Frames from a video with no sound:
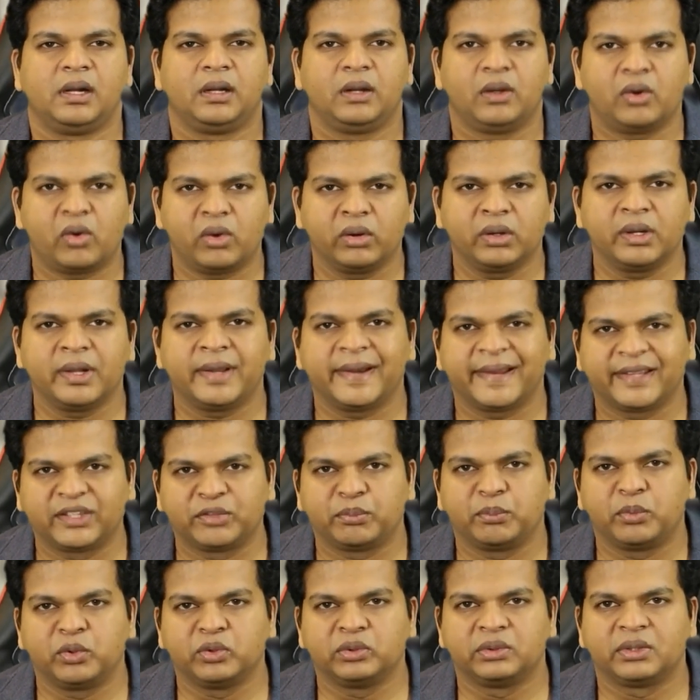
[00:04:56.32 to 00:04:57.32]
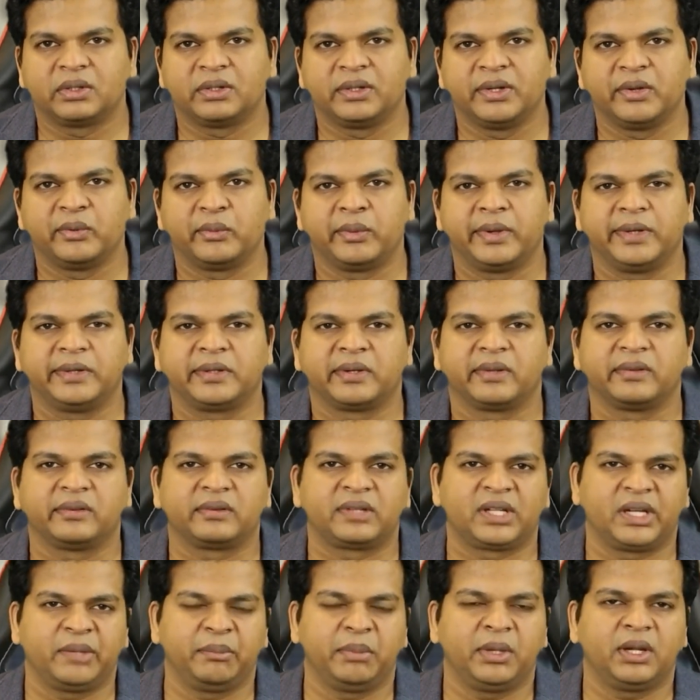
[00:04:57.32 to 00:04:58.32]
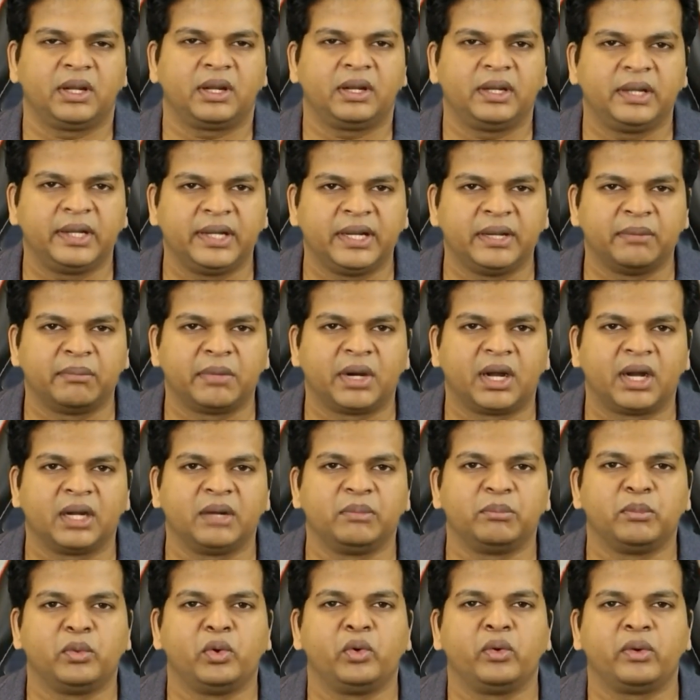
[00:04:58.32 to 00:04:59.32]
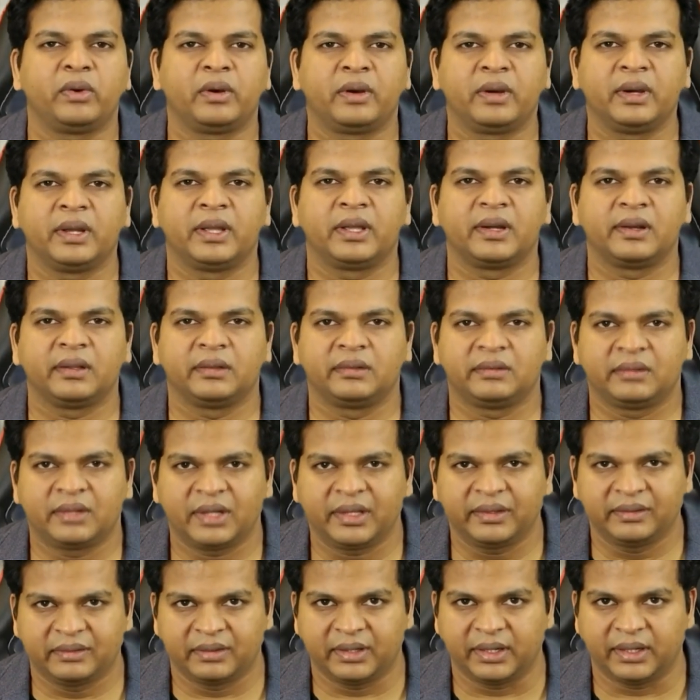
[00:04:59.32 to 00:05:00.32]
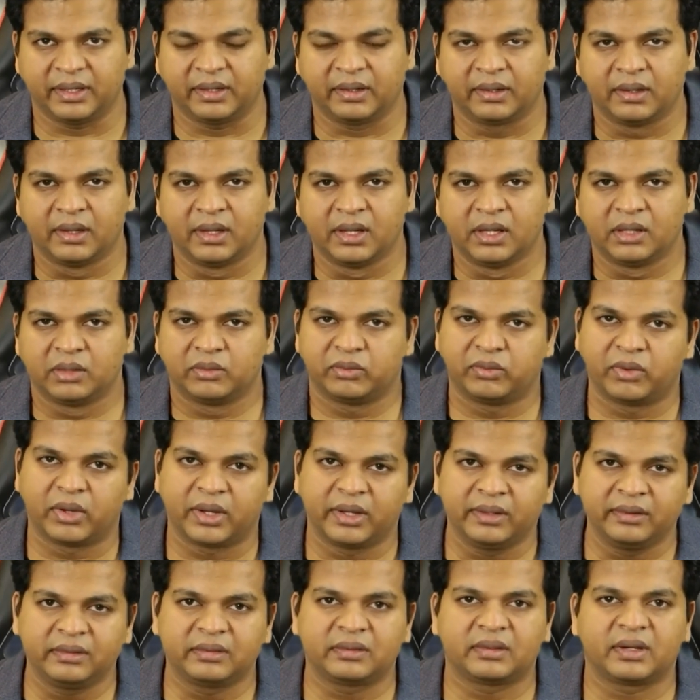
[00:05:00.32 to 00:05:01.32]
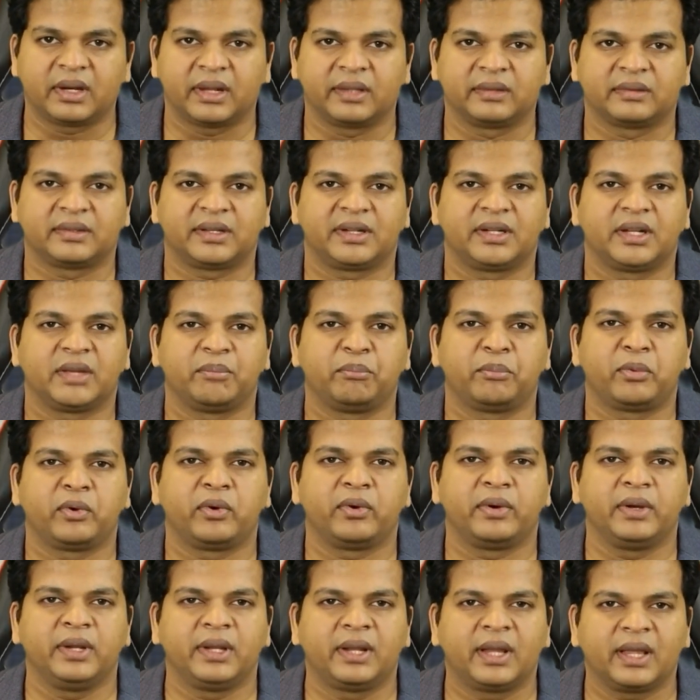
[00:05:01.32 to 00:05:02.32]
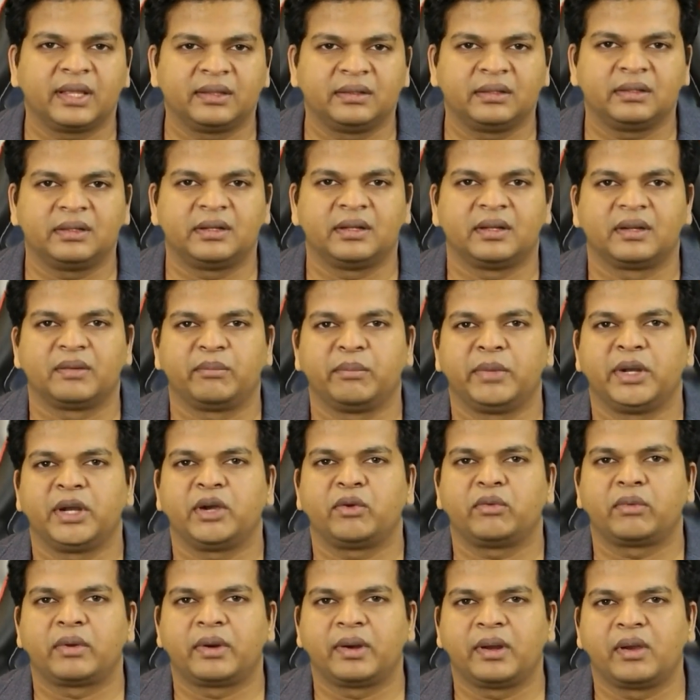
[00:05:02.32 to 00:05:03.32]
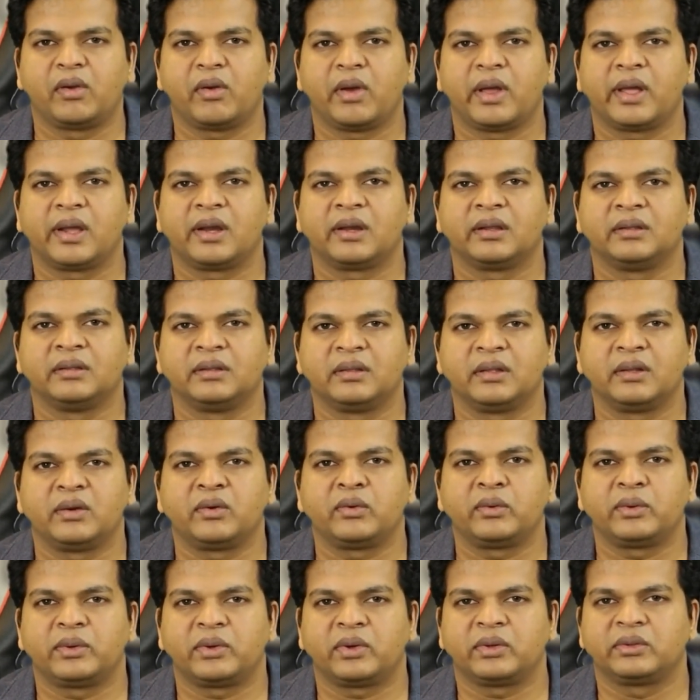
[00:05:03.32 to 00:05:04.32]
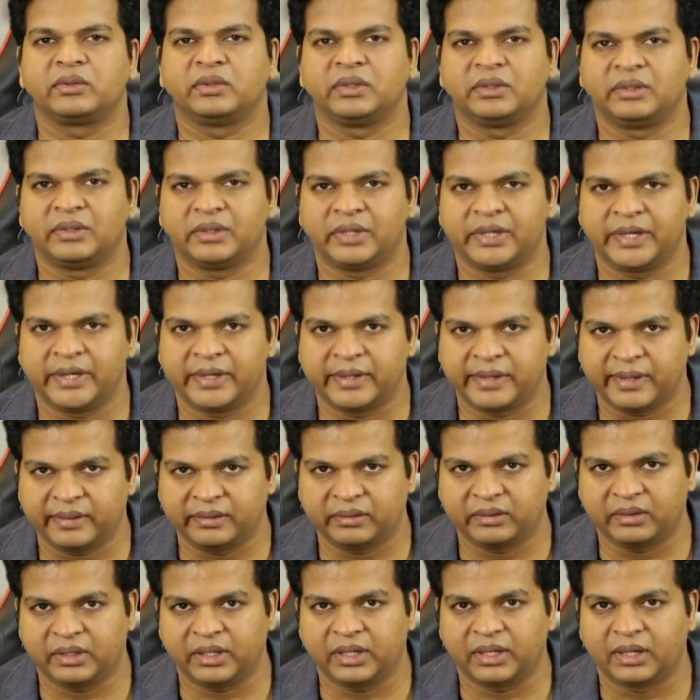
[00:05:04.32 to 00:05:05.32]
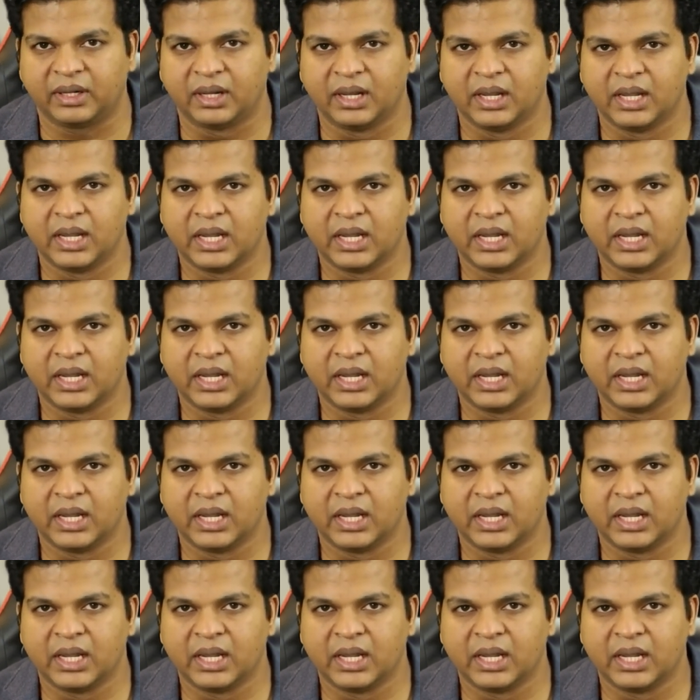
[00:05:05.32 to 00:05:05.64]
Longer exposure durations typically demand more rigorous testing. For instance, a temporary catheter may not require a xenotoxicity testing,